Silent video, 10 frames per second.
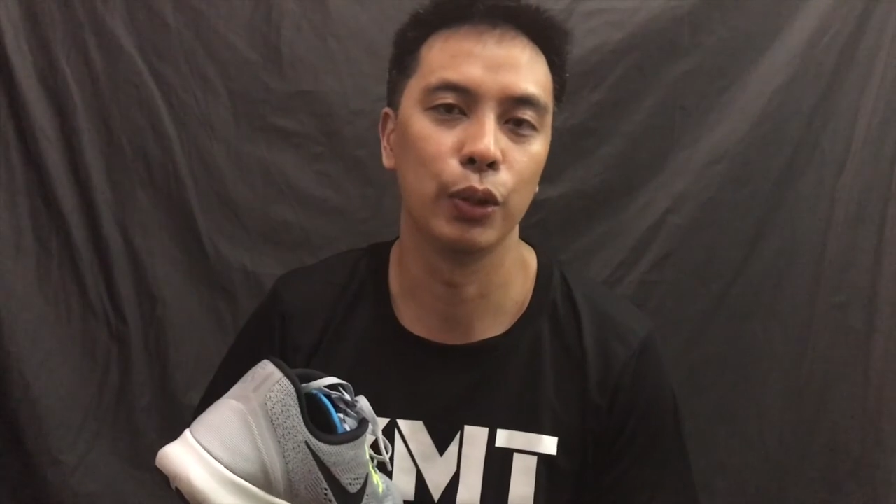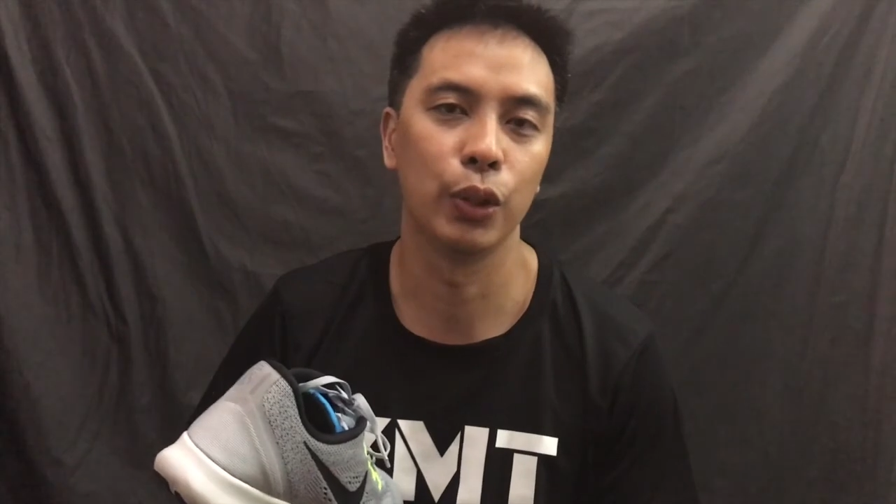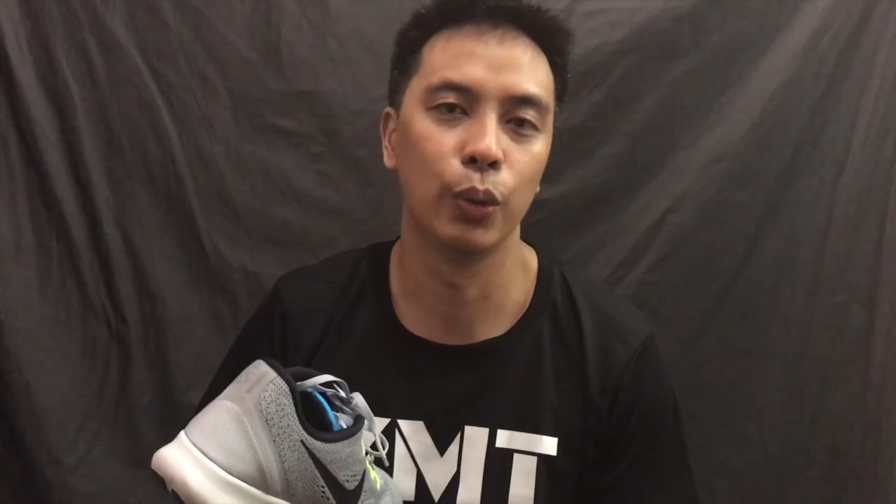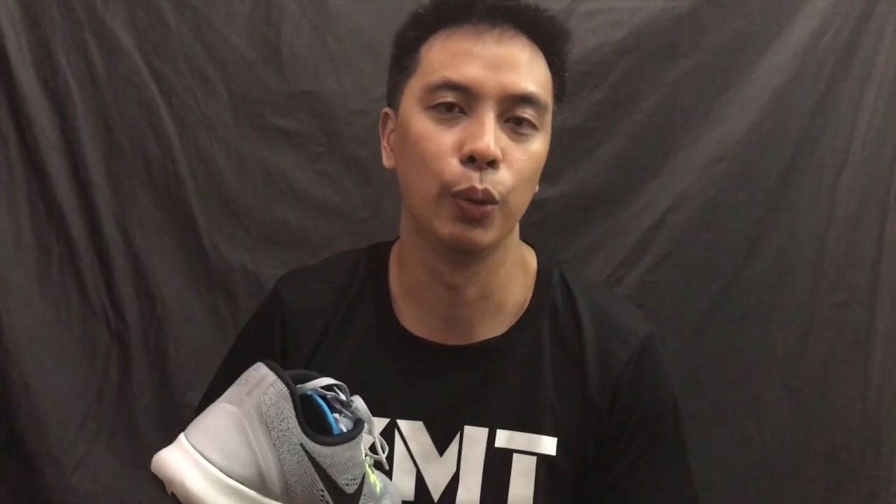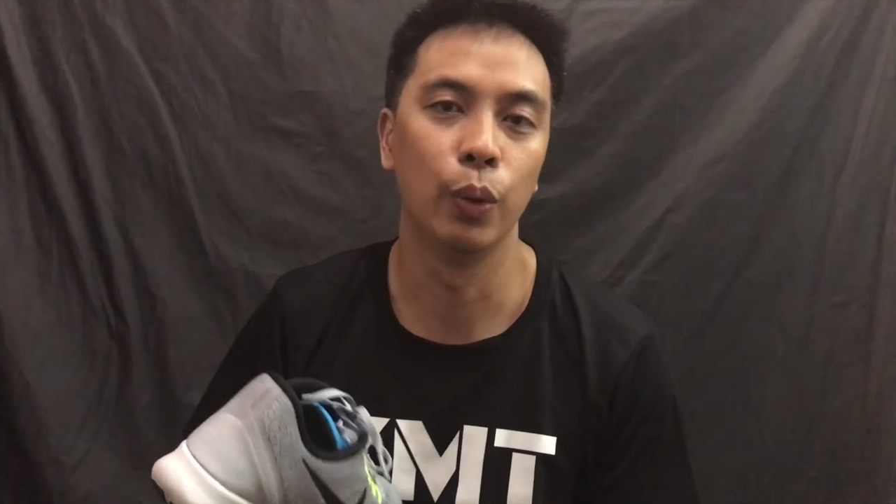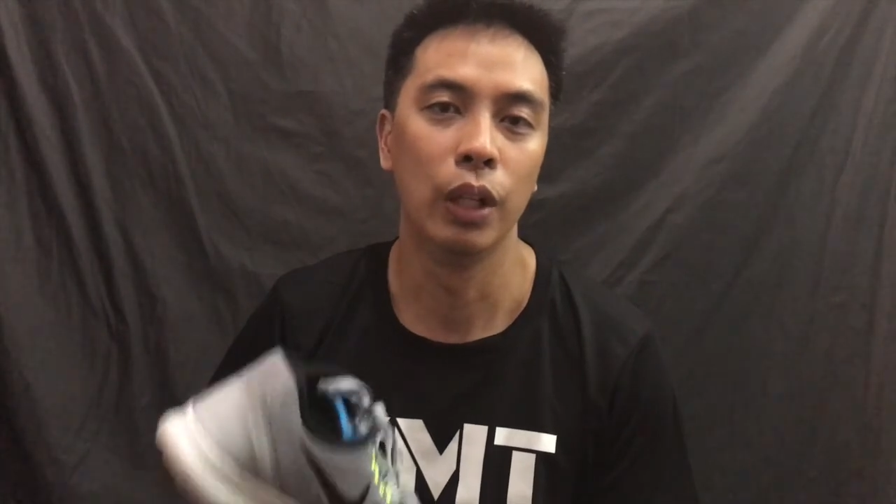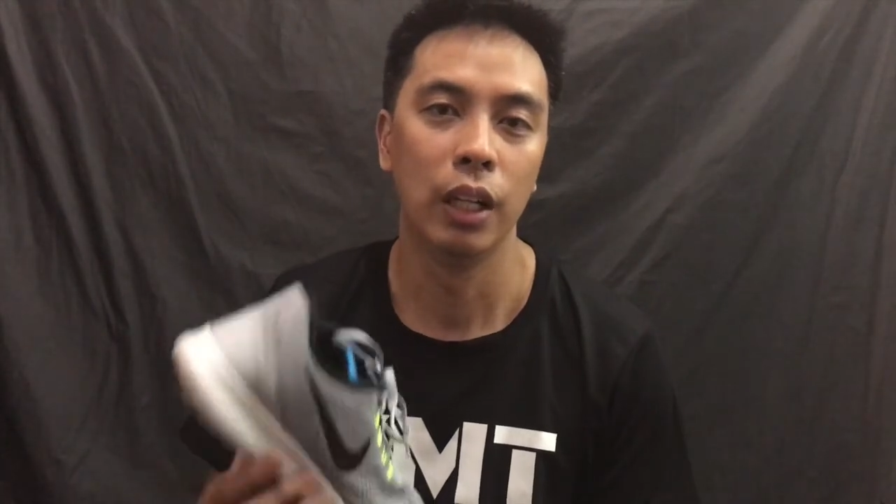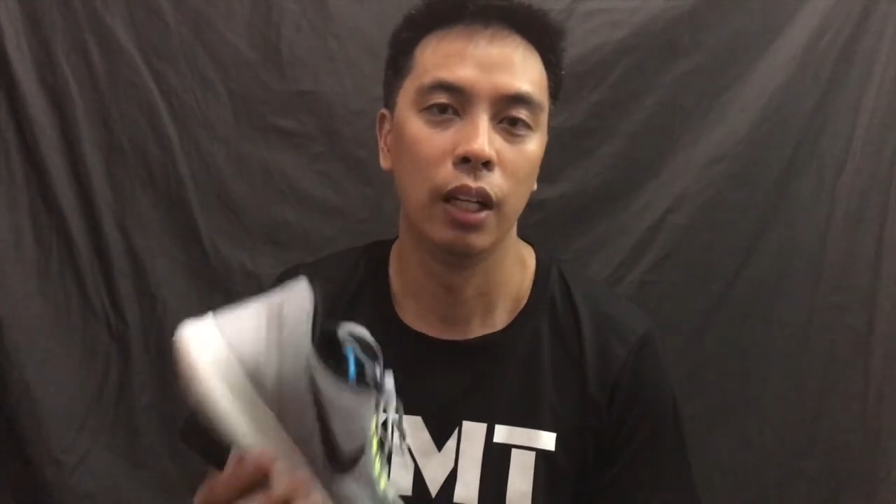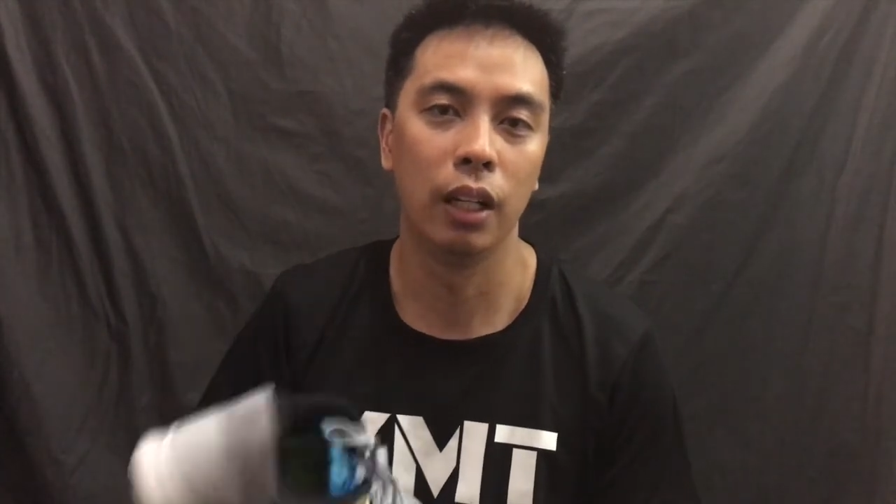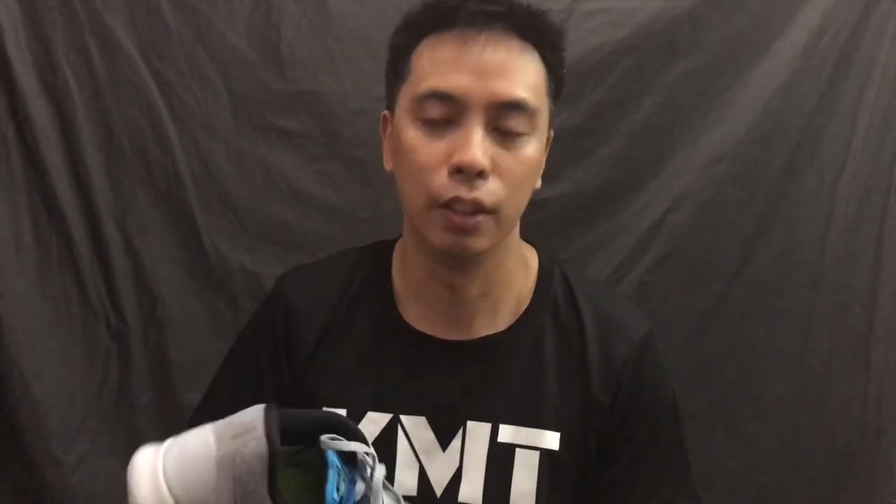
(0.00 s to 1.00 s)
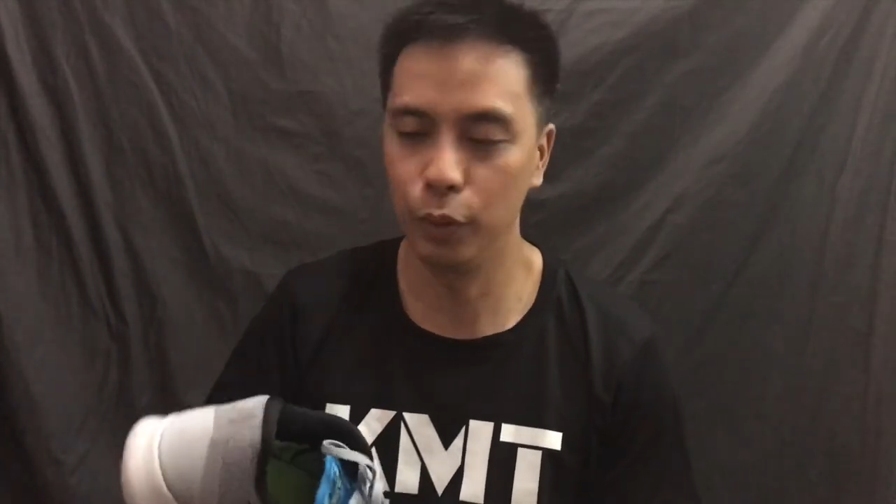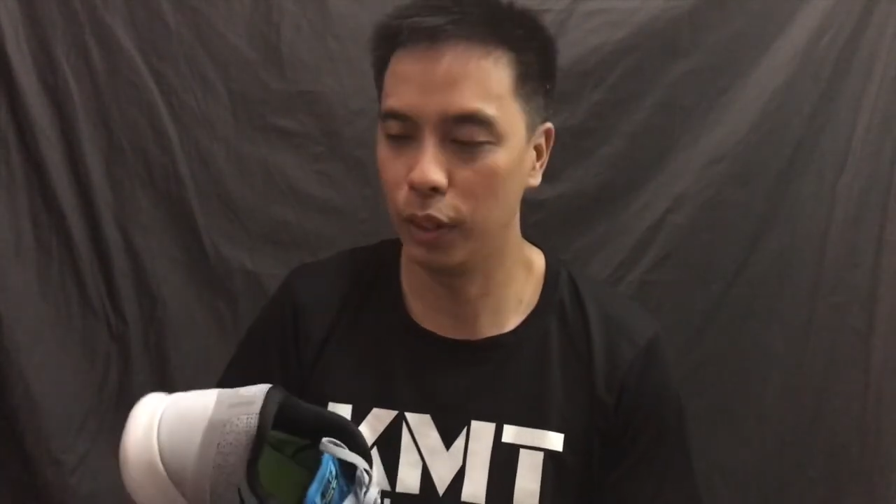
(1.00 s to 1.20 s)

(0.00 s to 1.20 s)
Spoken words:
So if you